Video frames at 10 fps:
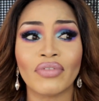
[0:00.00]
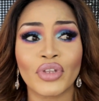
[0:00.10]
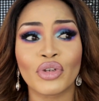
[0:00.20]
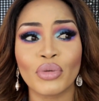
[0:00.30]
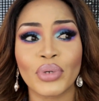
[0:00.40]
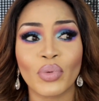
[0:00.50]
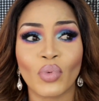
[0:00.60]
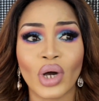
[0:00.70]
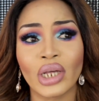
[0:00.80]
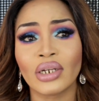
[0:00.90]
the Nubian
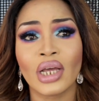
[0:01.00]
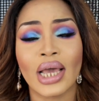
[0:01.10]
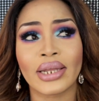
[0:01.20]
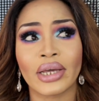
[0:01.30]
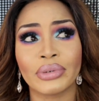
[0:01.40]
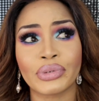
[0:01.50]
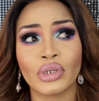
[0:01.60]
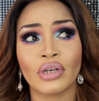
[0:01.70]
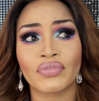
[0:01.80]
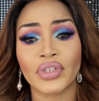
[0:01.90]
1, and I also
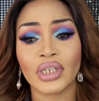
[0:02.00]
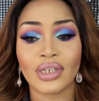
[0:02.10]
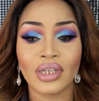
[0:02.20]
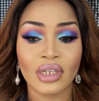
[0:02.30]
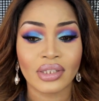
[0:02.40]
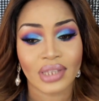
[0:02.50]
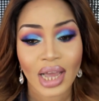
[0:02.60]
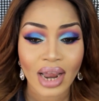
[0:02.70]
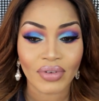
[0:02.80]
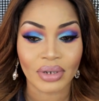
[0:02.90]
love the
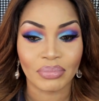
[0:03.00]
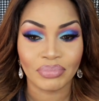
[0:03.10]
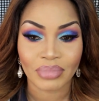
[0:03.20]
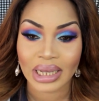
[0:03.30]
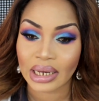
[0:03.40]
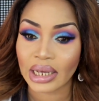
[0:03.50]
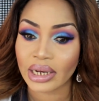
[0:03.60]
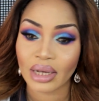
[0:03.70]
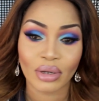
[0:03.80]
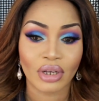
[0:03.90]
Saharan palette.
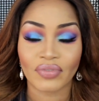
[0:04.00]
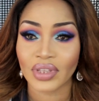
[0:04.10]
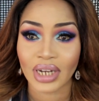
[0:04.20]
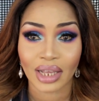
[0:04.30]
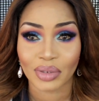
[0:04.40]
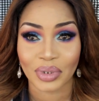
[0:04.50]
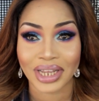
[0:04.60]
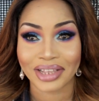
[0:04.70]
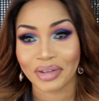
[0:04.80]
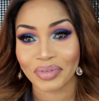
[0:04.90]
And I'll love the next one
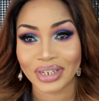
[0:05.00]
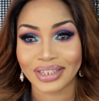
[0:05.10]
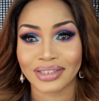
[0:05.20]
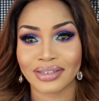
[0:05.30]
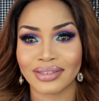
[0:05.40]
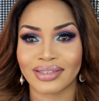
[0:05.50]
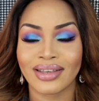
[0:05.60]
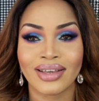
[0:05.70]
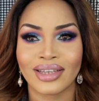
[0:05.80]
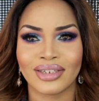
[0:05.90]
that they release, because,
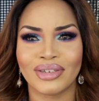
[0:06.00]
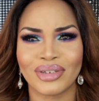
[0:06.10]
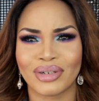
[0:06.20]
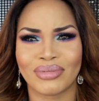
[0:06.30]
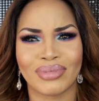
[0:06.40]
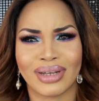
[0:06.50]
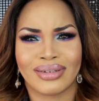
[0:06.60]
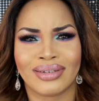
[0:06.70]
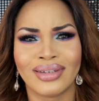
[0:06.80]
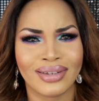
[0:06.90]
you know,
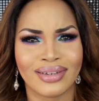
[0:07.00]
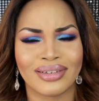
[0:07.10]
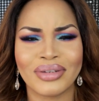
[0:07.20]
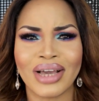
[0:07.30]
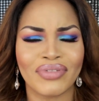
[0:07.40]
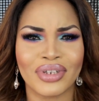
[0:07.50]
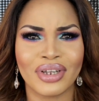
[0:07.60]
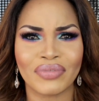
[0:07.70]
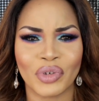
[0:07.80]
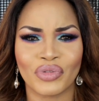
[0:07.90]
you have to
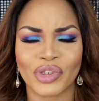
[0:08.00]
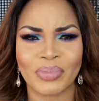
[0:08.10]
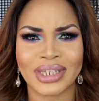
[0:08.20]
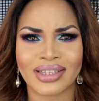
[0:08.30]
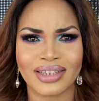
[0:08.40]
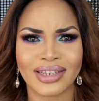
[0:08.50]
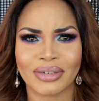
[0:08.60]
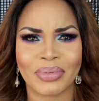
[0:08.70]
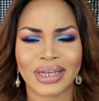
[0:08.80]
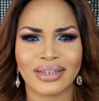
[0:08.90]
love Juvia's Place
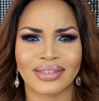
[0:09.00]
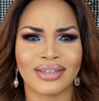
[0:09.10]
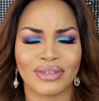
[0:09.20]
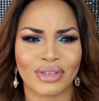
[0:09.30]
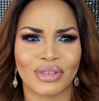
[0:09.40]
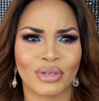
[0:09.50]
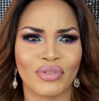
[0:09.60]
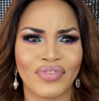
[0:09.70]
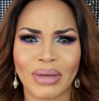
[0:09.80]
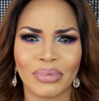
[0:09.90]
eyeshadow palettes. They're just so
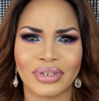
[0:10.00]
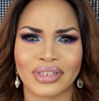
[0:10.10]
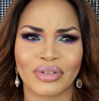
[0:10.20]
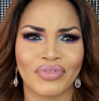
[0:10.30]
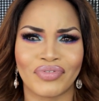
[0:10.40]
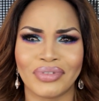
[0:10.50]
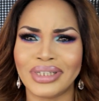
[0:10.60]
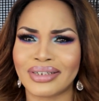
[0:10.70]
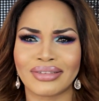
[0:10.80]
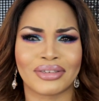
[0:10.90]
fabulous and on
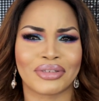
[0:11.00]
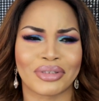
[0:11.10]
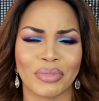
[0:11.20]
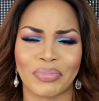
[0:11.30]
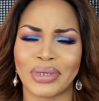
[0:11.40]
fleek and just so